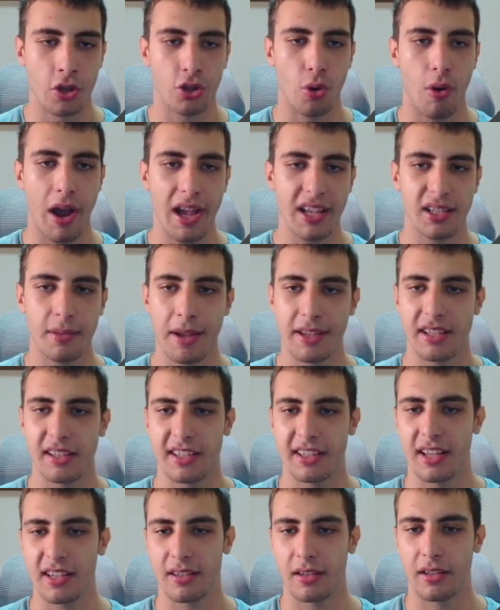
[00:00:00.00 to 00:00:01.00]
So SMS,
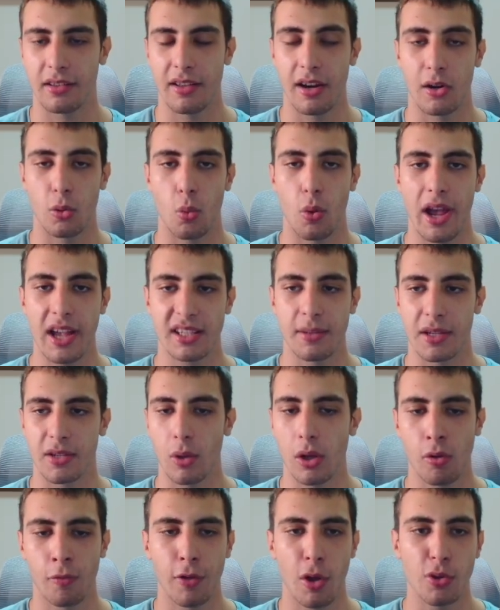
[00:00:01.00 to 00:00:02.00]
this is their
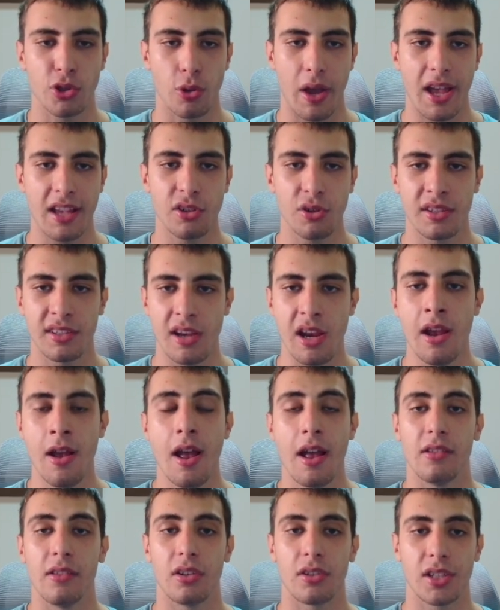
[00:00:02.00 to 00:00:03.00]
SMS welcome flow. So as you can see,
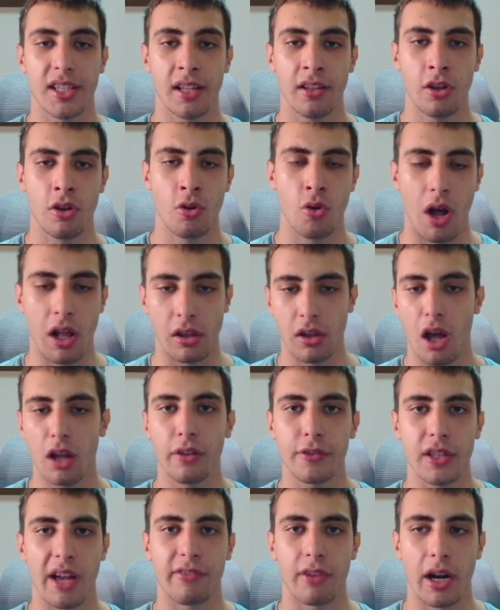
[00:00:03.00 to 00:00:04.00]
they're sending you a
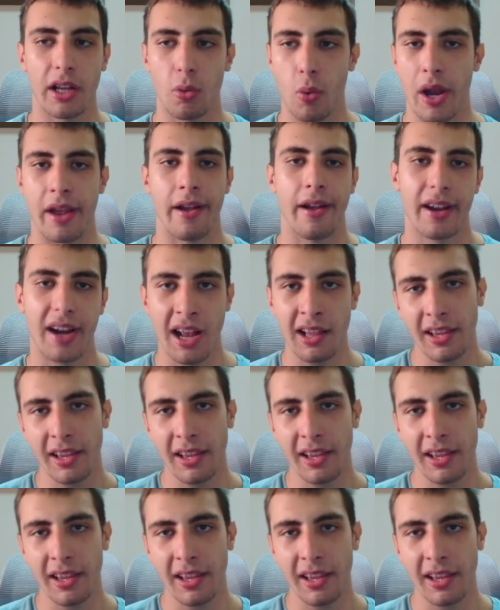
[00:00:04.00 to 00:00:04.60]
lot of stuff right away.